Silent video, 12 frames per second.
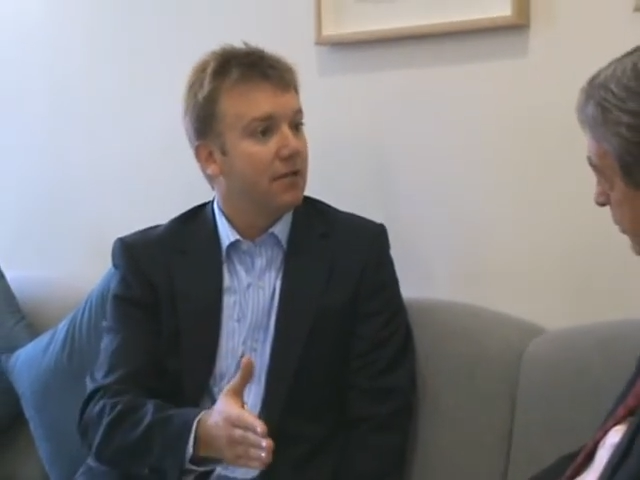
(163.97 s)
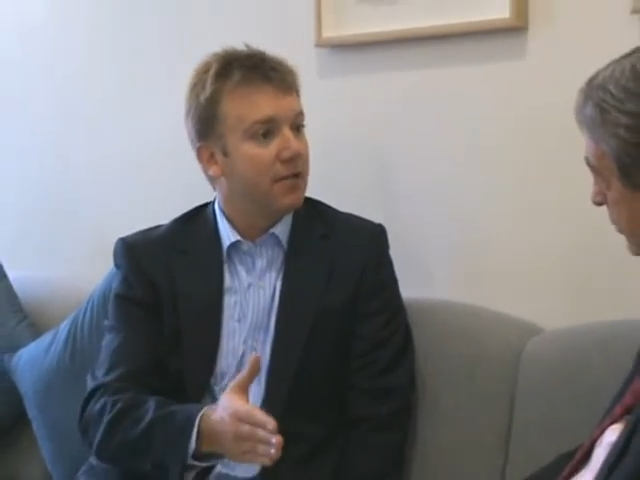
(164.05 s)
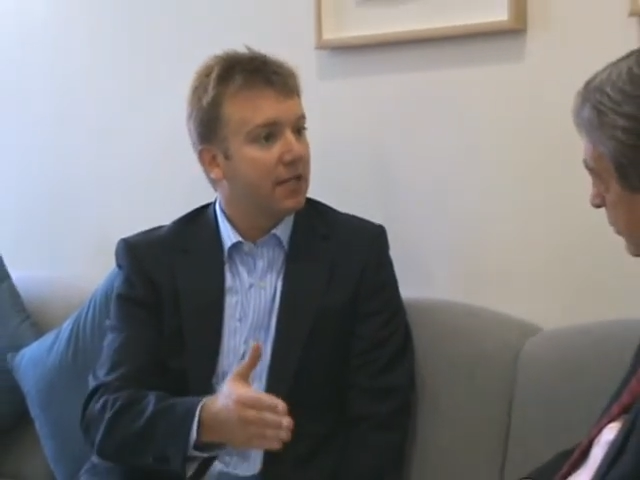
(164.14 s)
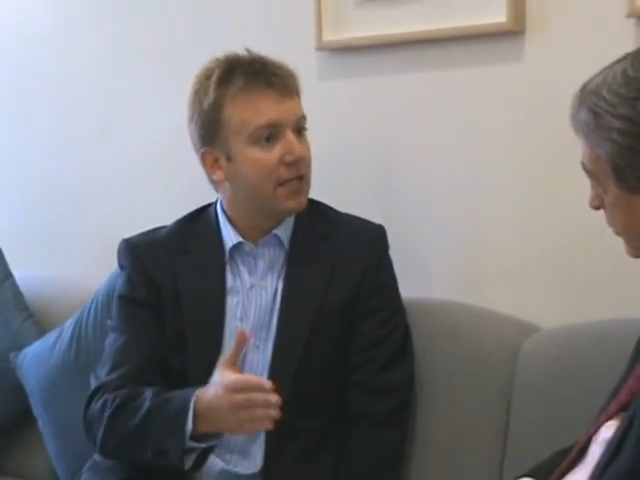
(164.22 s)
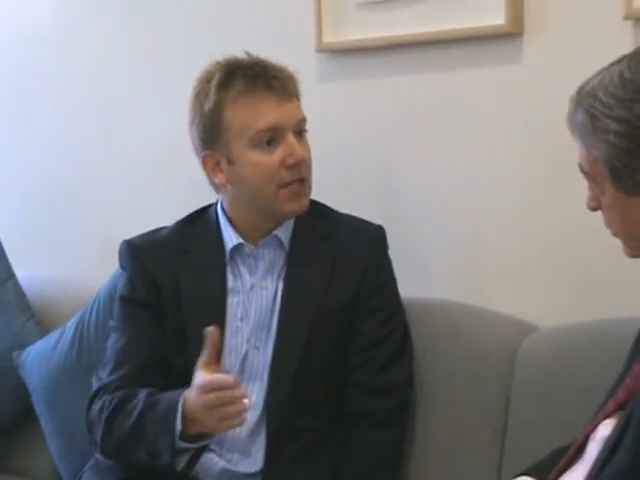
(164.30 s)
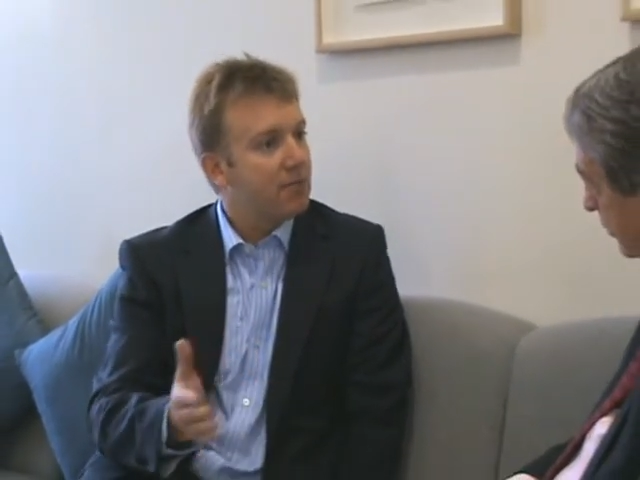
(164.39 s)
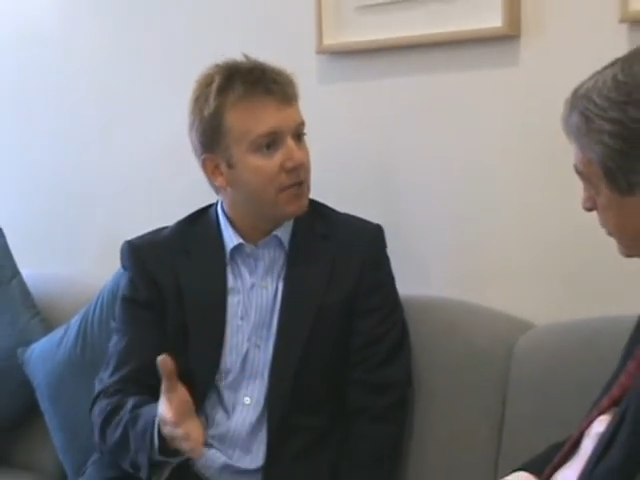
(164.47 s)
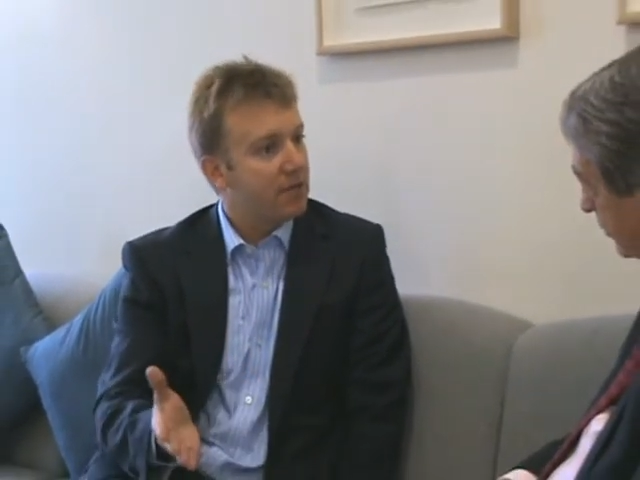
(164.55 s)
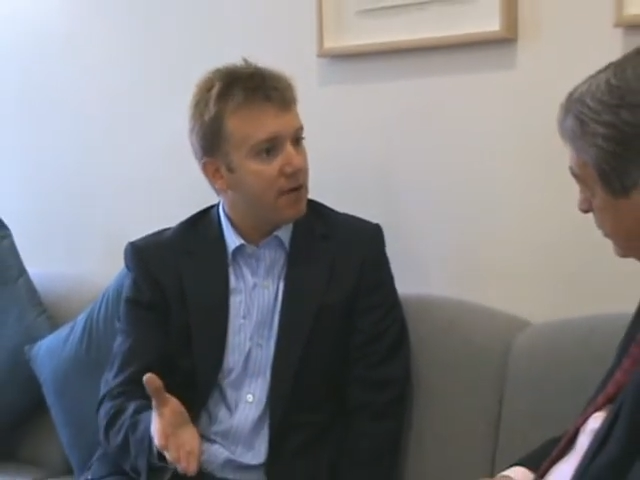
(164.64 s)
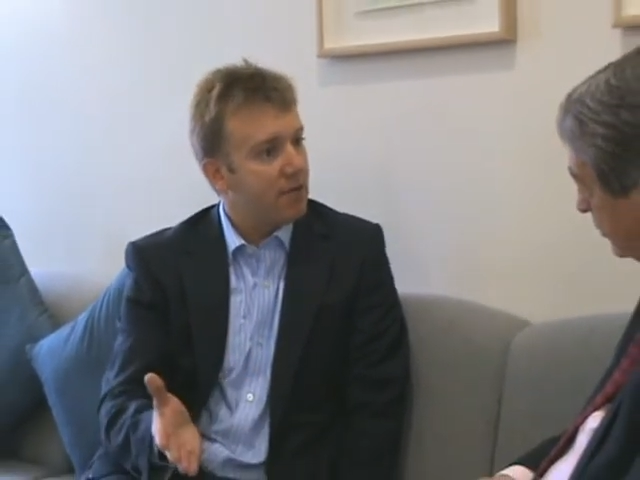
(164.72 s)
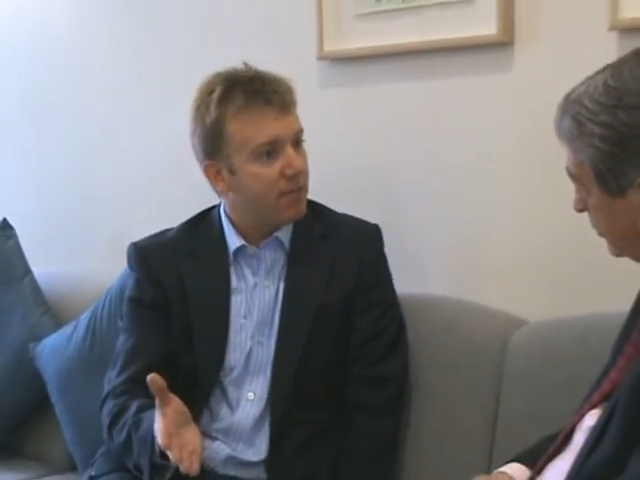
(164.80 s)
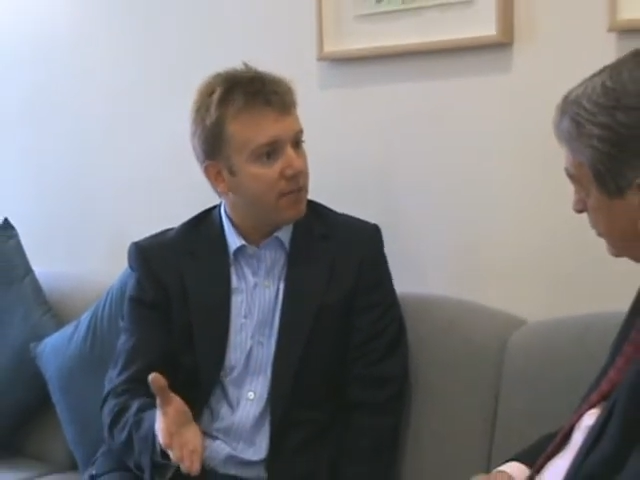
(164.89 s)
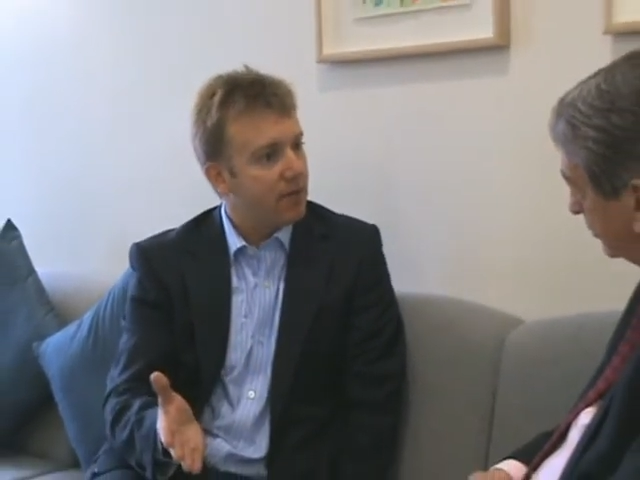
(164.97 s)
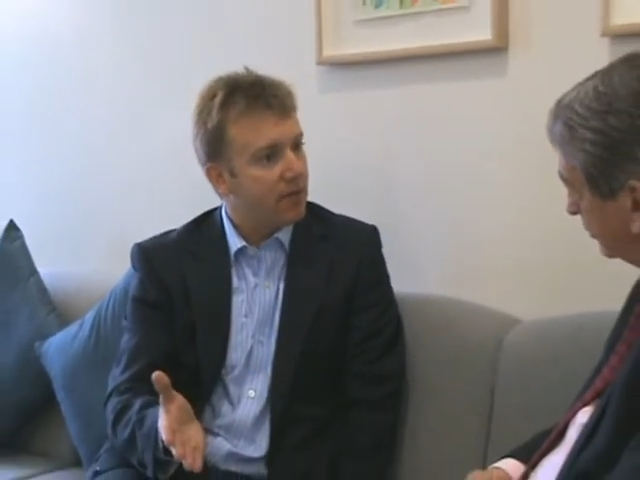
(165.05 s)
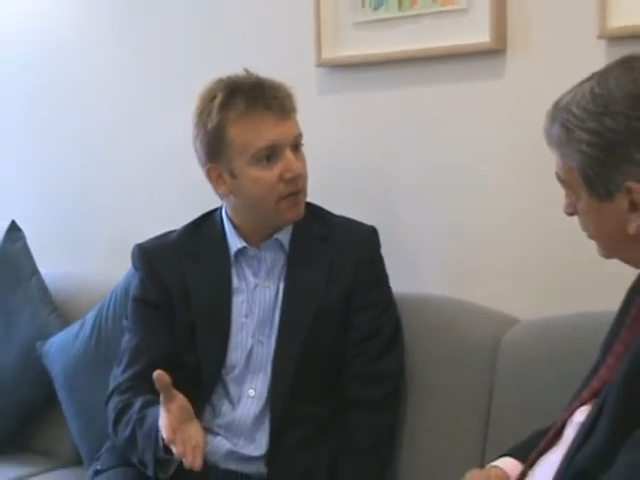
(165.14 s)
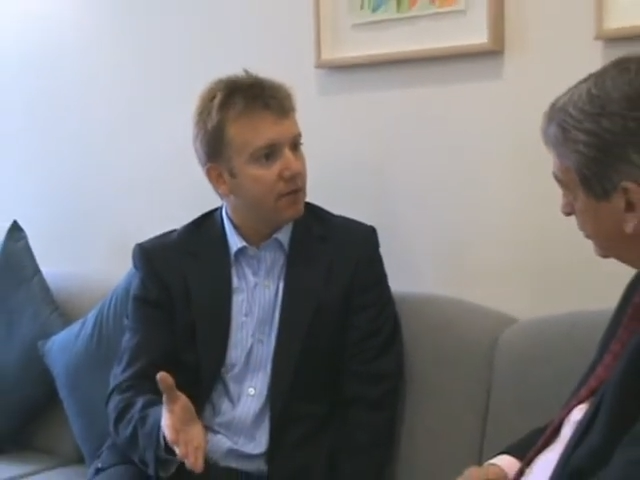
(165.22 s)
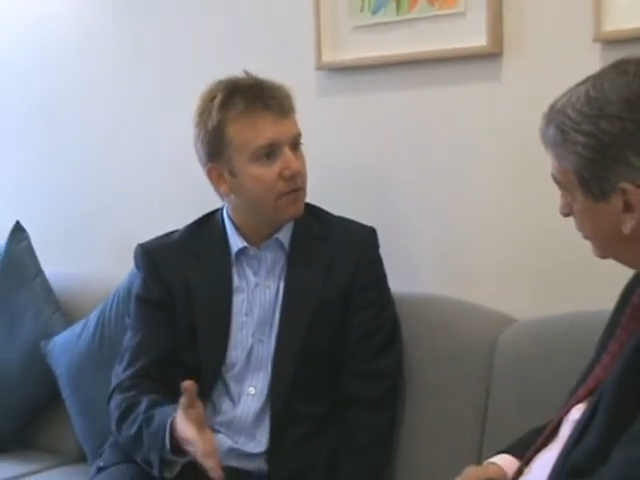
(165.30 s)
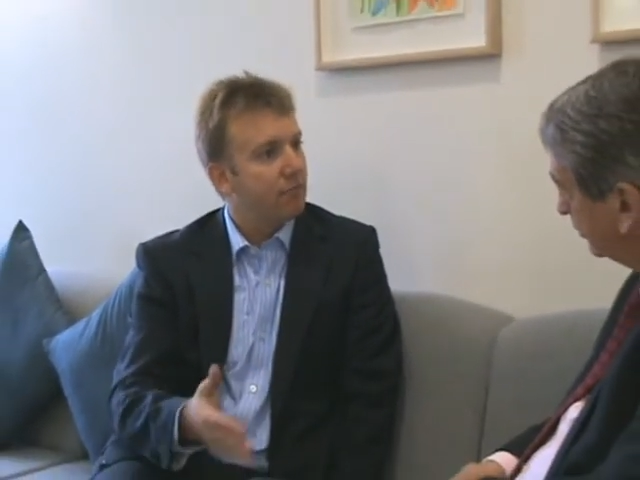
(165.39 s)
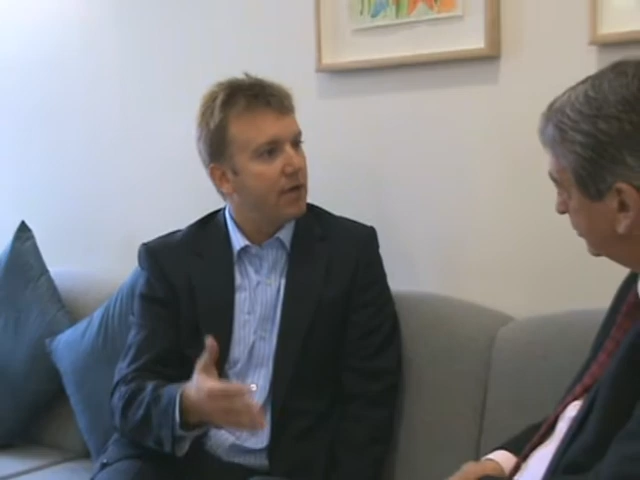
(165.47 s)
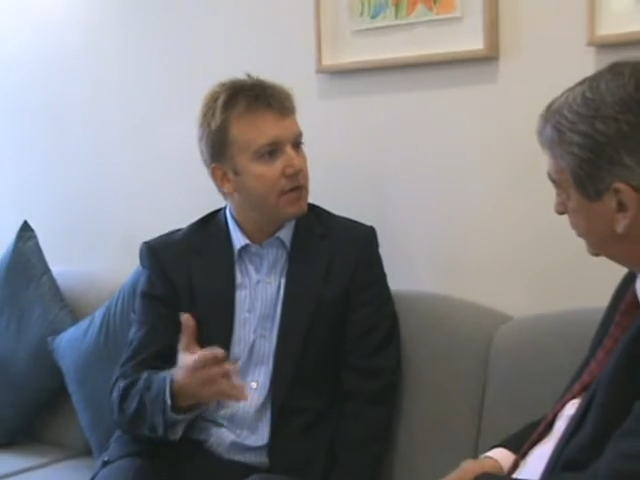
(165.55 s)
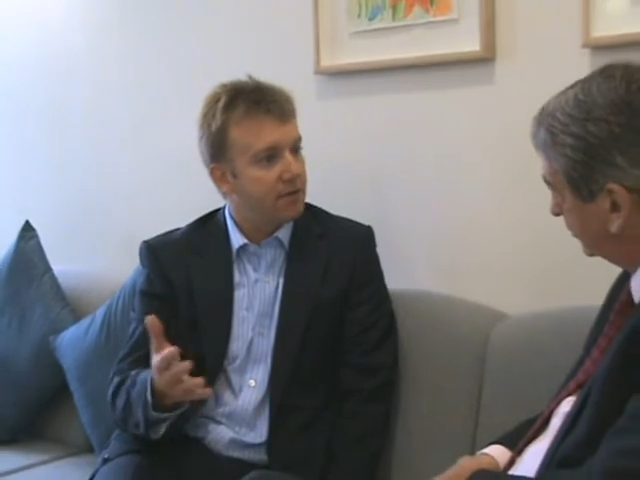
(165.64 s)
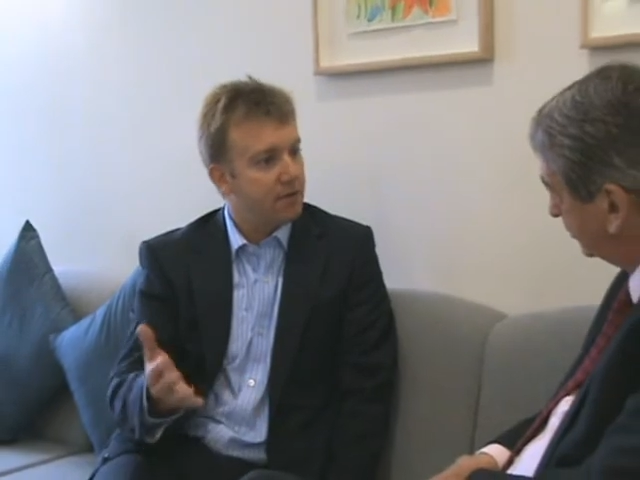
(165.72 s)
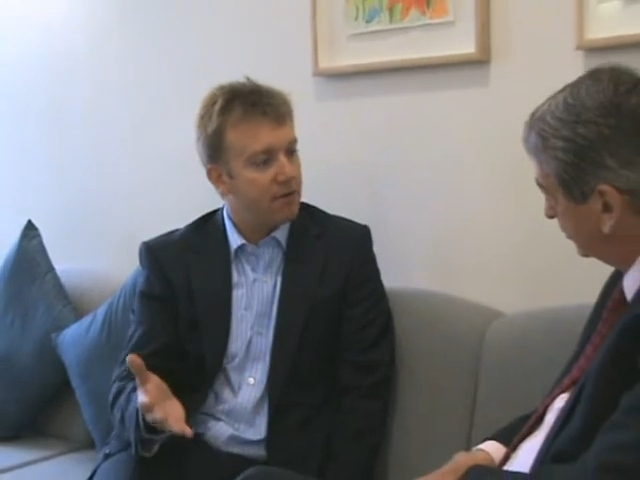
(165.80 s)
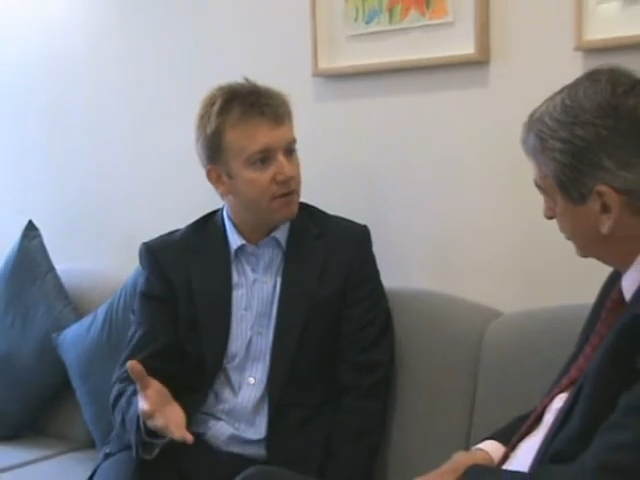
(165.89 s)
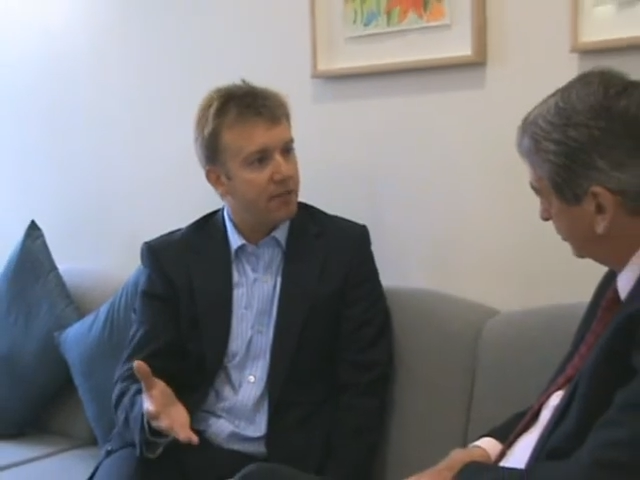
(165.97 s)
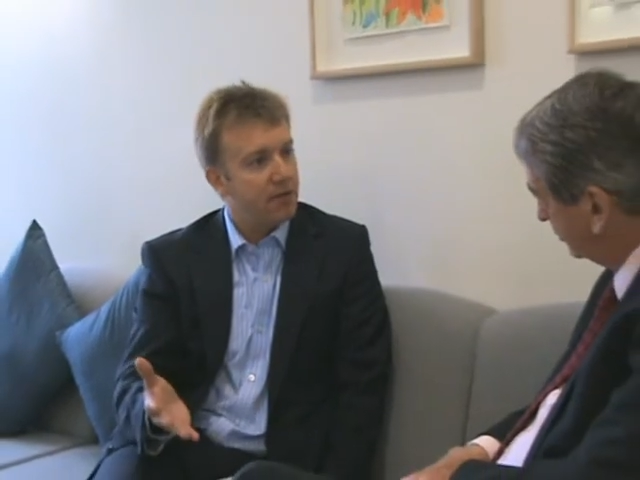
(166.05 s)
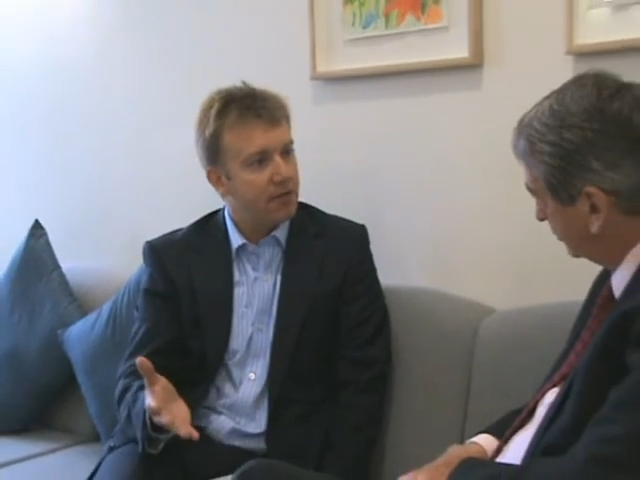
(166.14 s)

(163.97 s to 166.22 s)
their chemotherapy, radiotherapy,